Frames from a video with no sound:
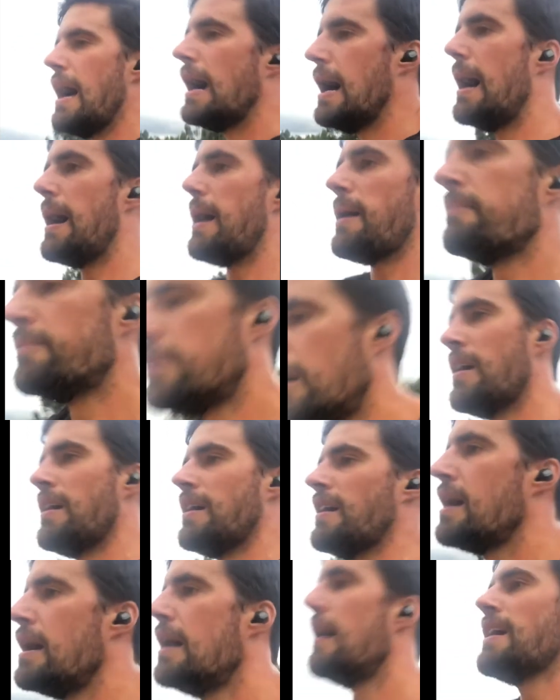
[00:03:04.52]
Um,
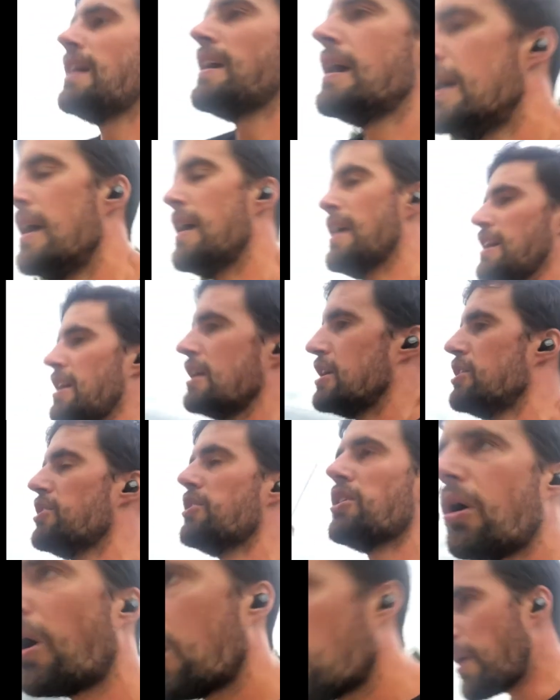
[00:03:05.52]
you
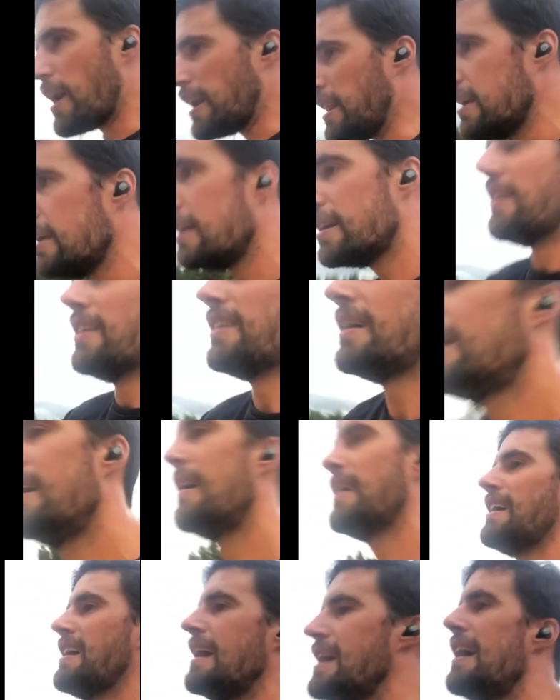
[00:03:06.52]
know already,
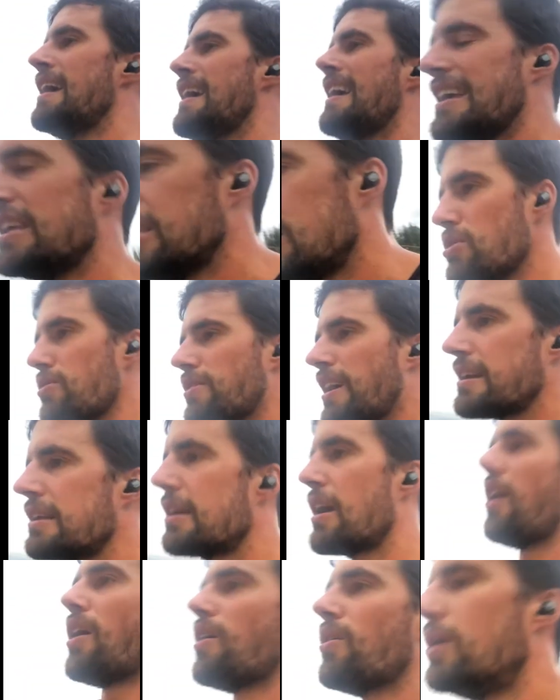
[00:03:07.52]
you can
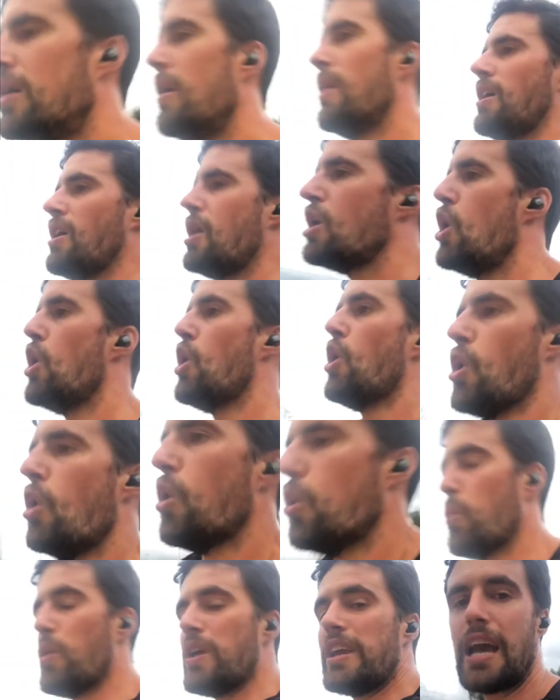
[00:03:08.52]
go.
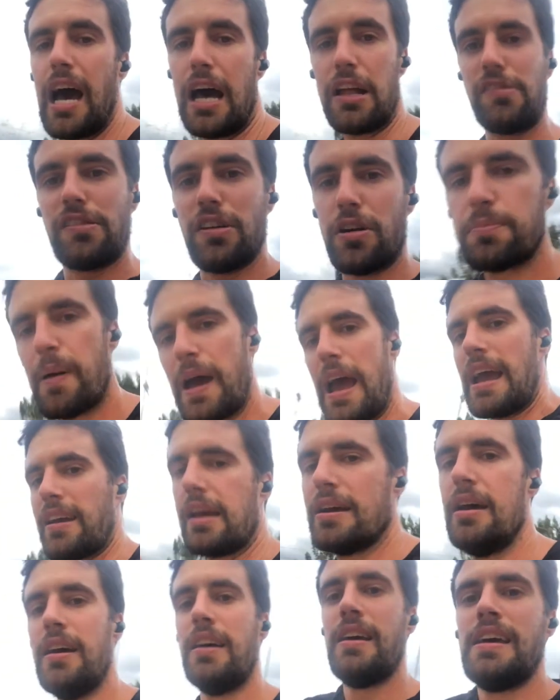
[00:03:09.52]
We got your
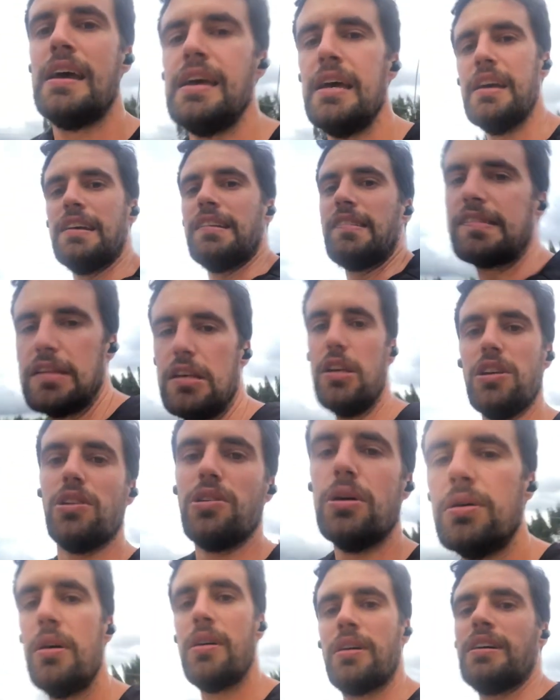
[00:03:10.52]
back. See
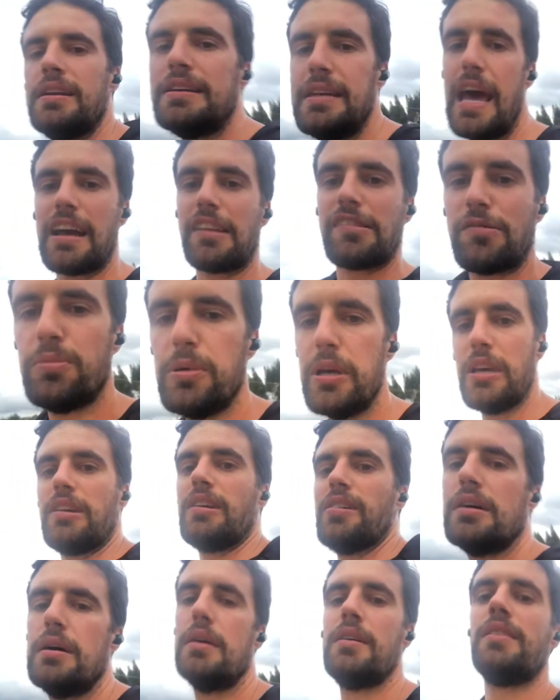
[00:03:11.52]
you next
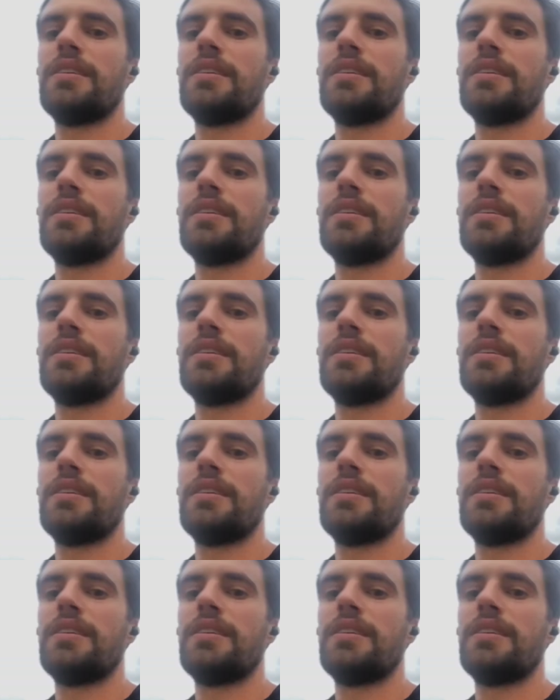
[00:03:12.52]
week.